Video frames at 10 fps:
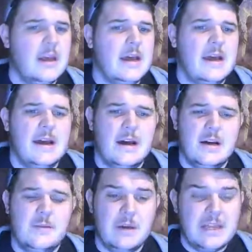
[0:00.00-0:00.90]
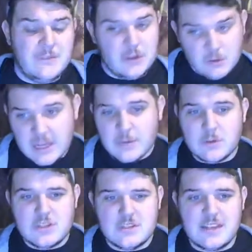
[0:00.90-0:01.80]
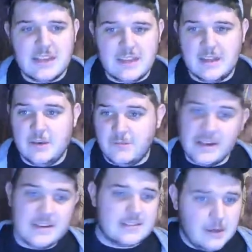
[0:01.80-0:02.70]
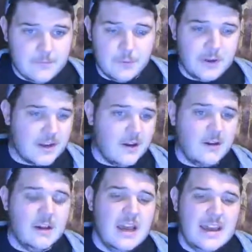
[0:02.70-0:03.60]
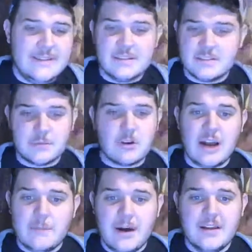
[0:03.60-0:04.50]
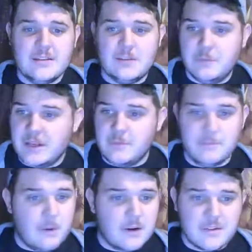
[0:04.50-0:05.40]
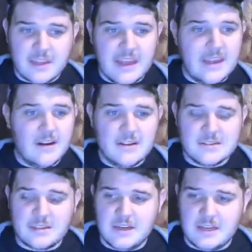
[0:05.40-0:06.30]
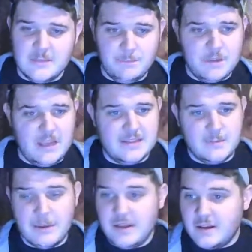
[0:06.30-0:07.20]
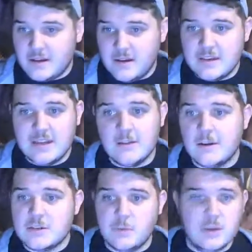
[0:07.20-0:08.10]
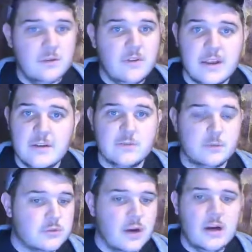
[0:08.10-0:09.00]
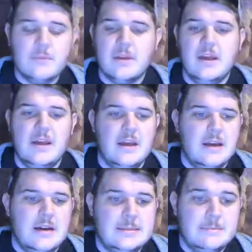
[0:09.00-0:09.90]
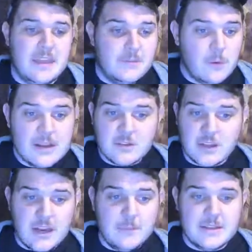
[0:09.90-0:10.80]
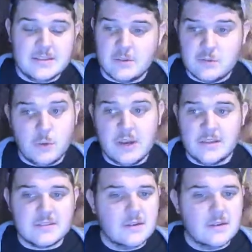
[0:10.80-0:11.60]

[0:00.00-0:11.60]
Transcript: But if you do like what you see and you find this helpful at all, hit the subscribe button to become part of the chaos. Hit the bell icon to get alerts when new videos will drop. Giveaways are coming, so join us.